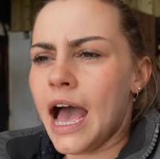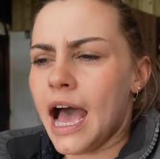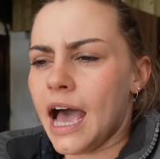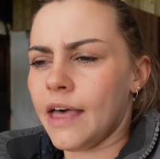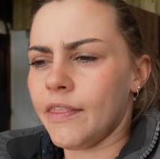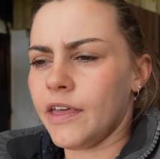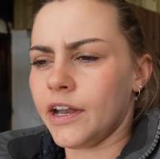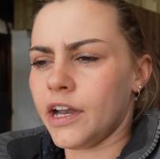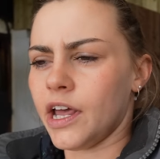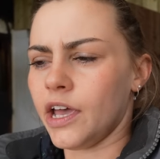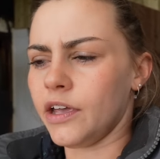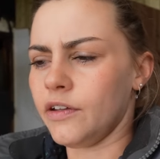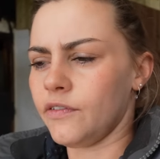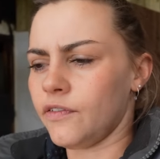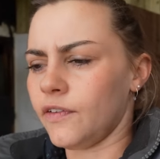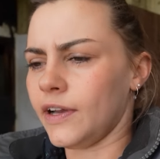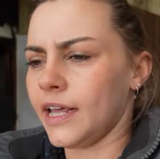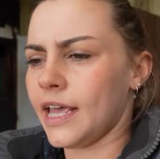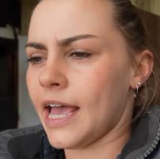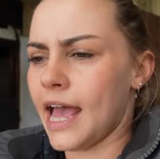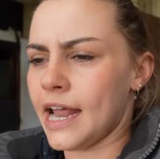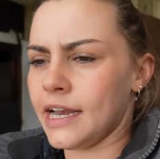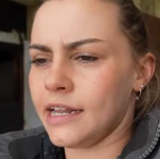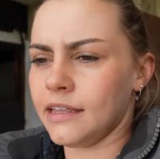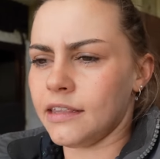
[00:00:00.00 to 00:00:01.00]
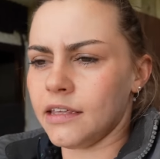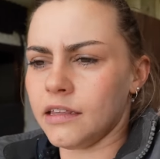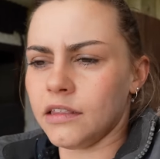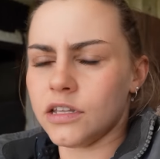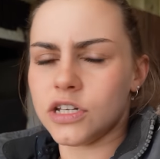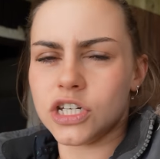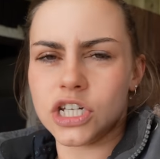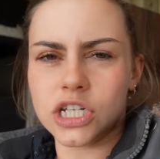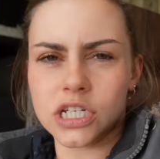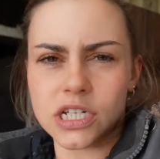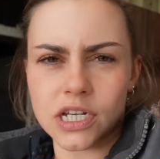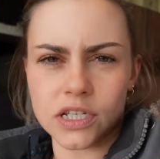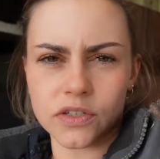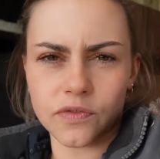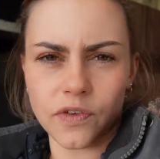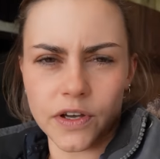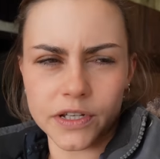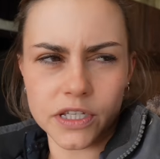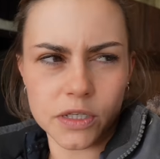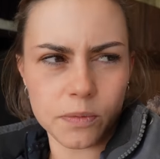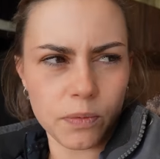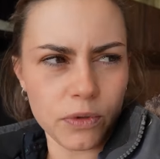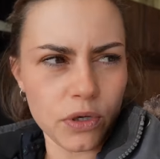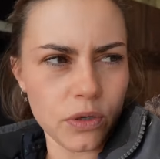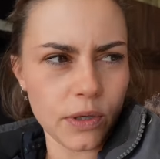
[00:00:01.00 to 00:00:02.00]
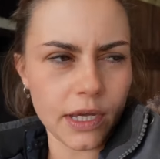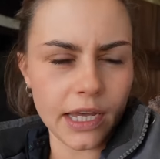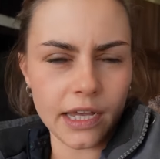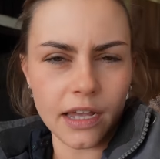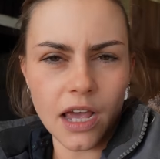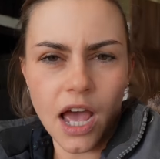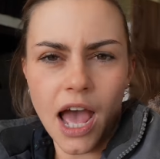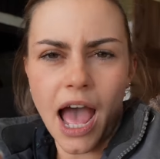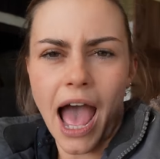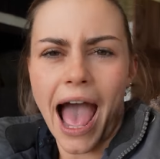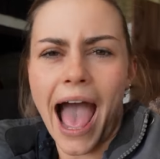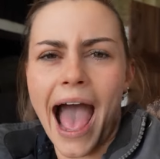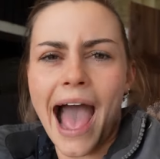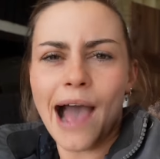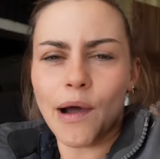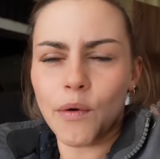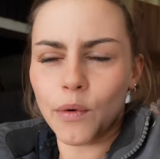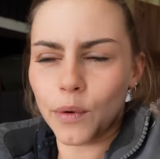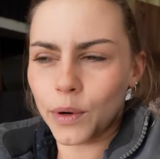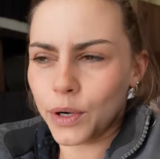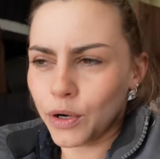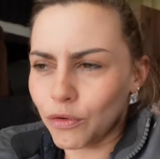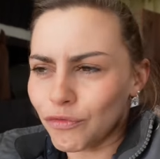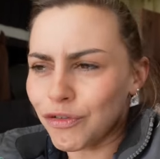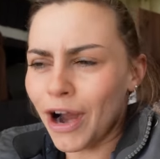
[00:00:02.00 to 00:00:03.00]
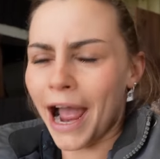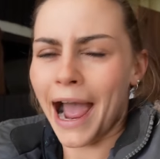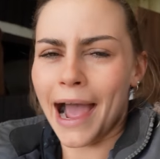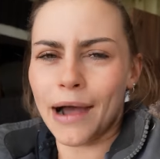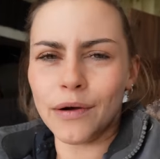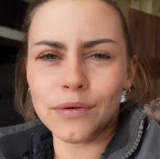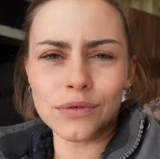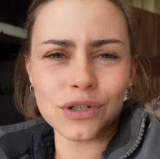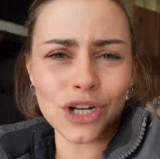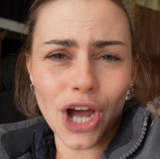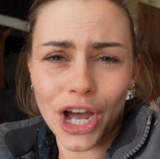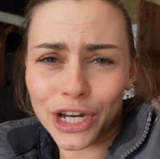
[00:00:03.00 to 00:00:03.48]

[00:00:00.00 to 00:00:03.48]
and then hopefully anything that she does find spooky out and around.